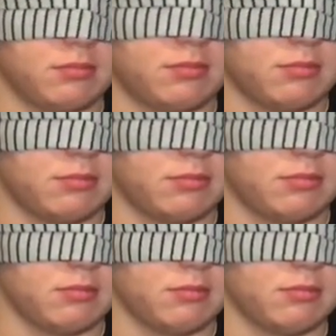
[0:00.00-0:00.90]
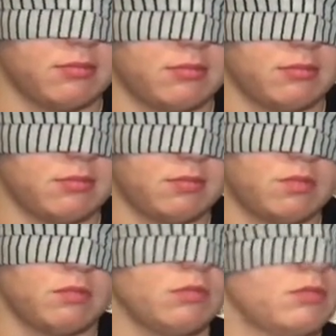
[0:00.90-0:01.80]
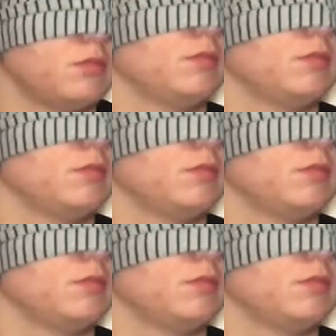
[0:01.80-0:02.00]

No words are spoken by the person on screen.